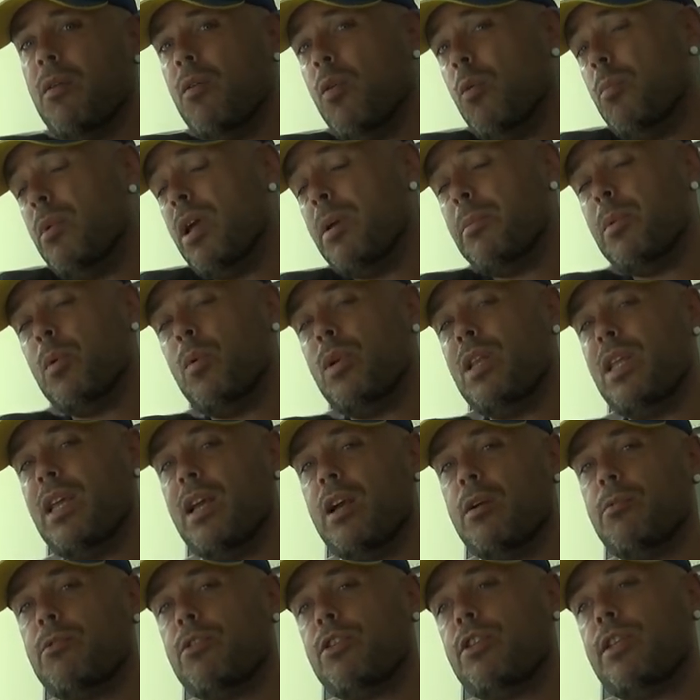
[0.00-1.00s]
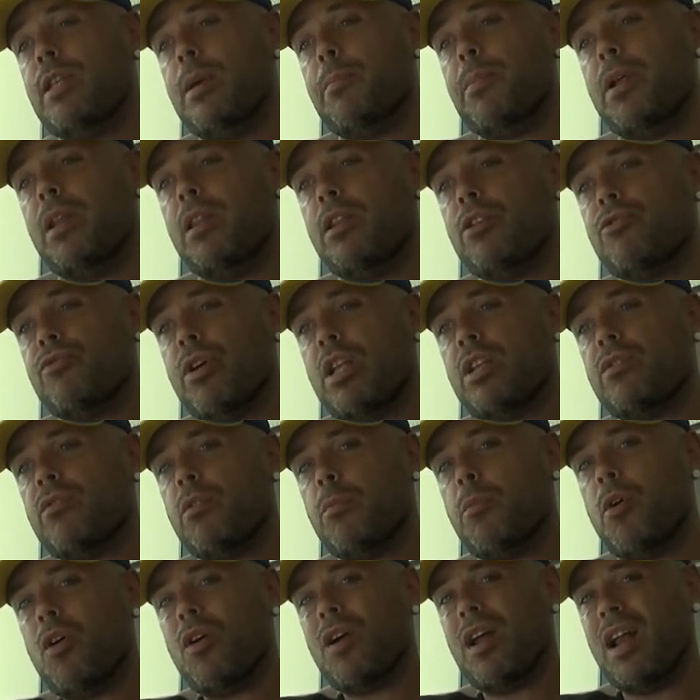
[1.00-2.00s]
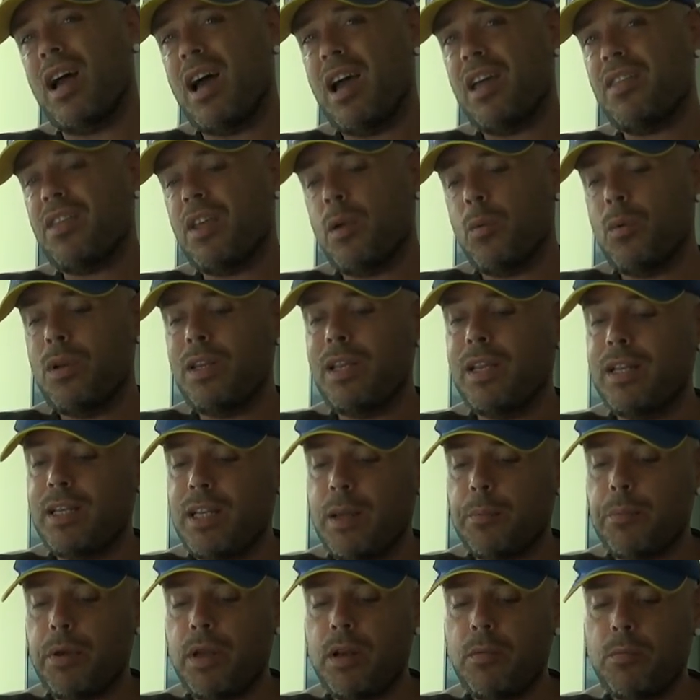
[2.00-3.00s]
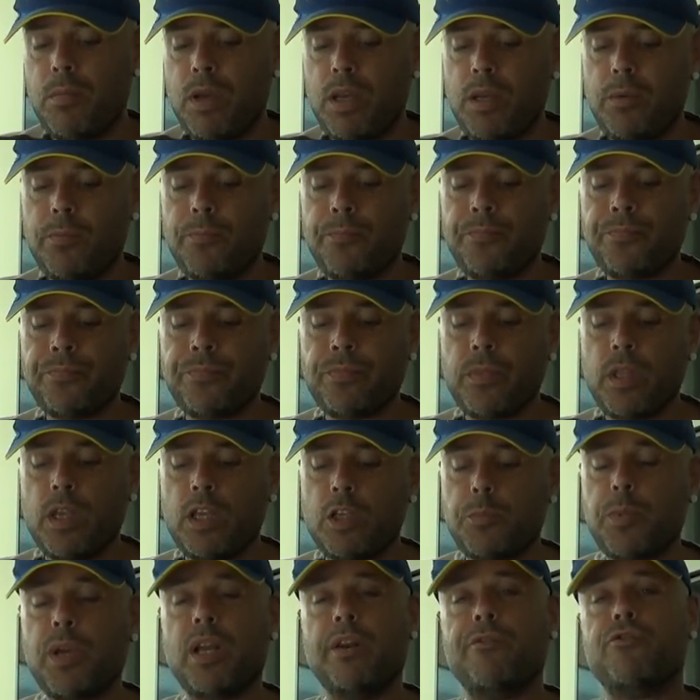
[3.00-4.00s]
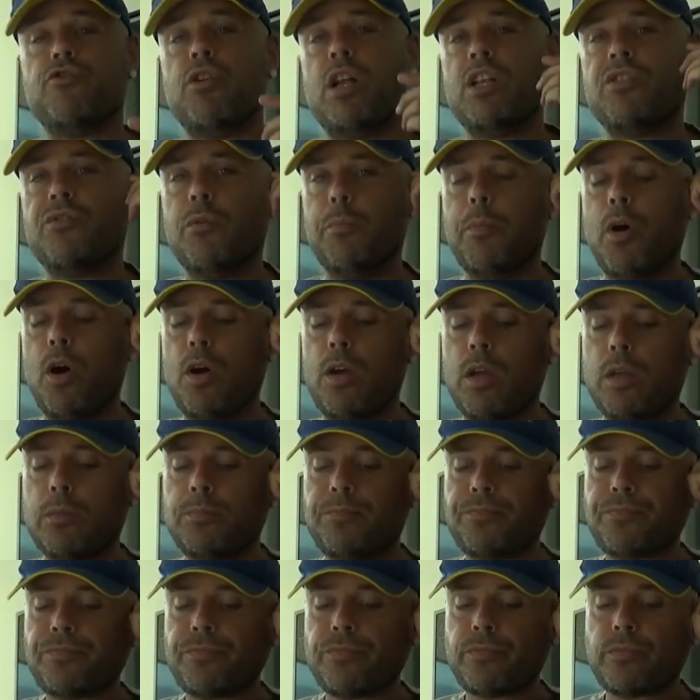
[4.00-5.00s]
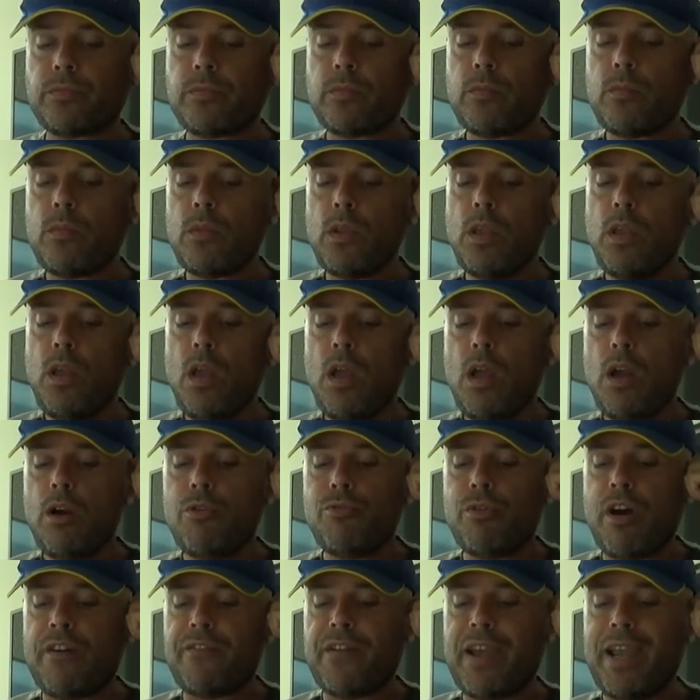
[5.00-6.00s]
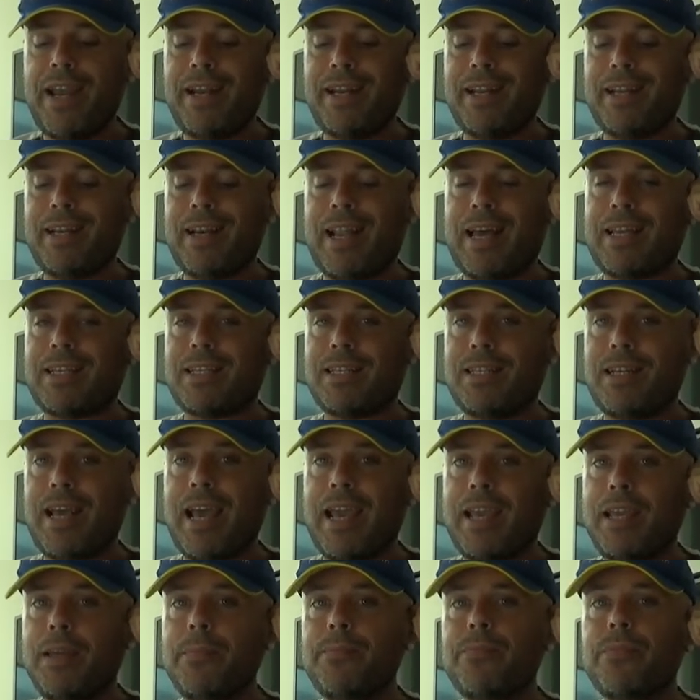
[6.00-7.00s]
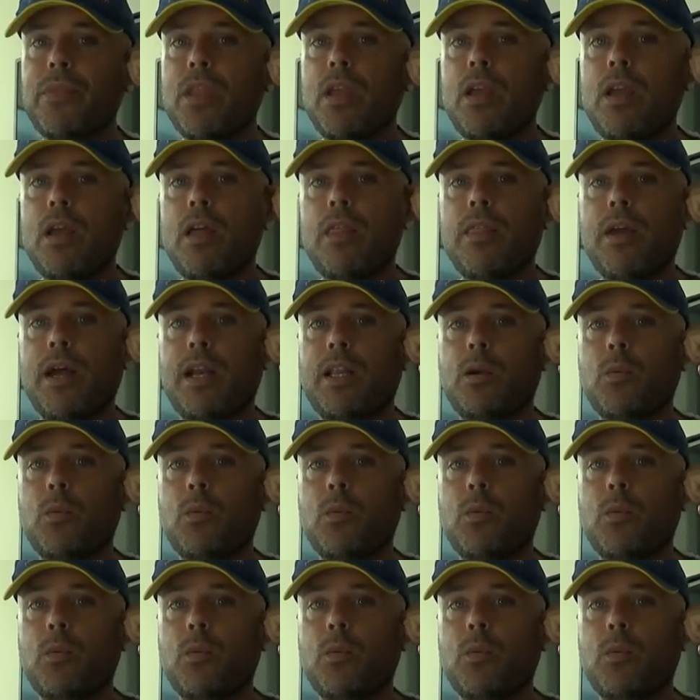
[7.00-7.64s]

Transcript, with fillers: or maybe we need to dip into the transfer market. I think we need to dip in, me. Speaking of transfer market, Rafa hinted last night that